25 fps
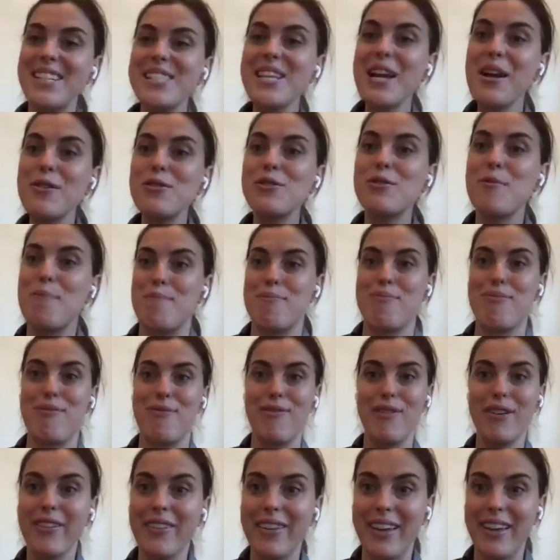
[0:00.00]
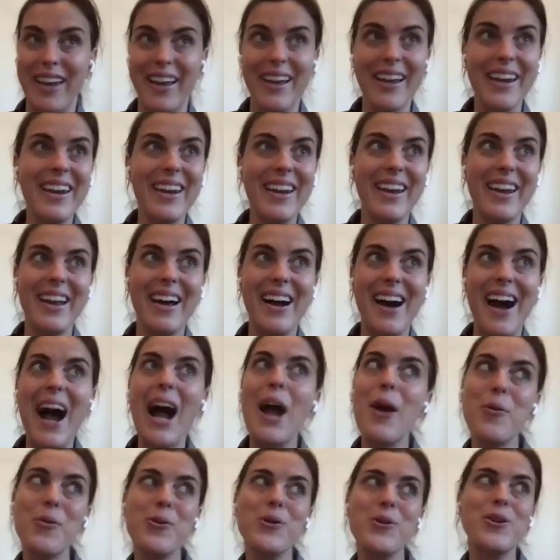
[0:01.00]
That sounds brilliant.
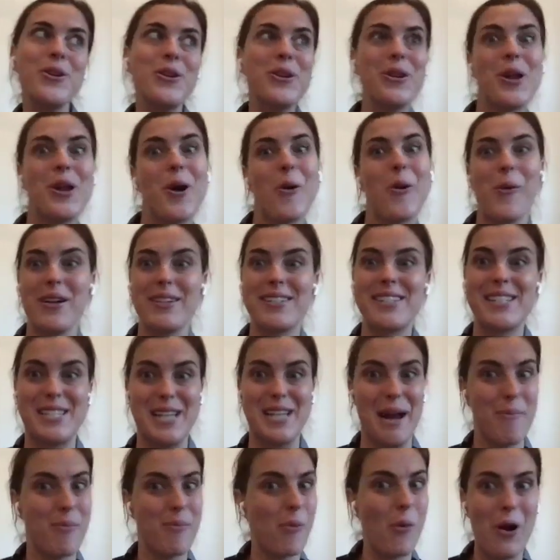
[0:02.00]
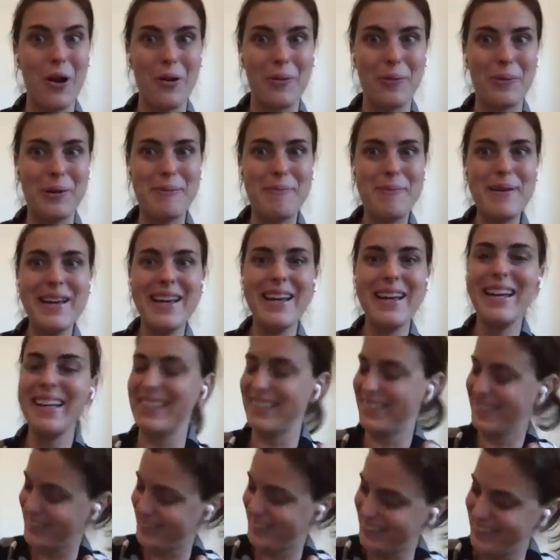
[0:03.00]
I wouldn't know what step 1 would
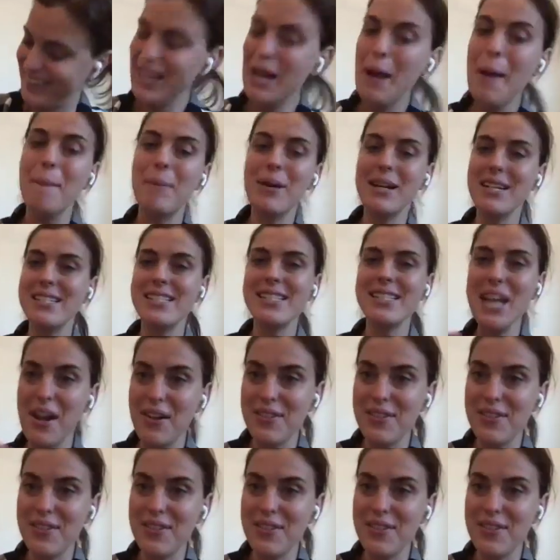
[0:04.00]
be, but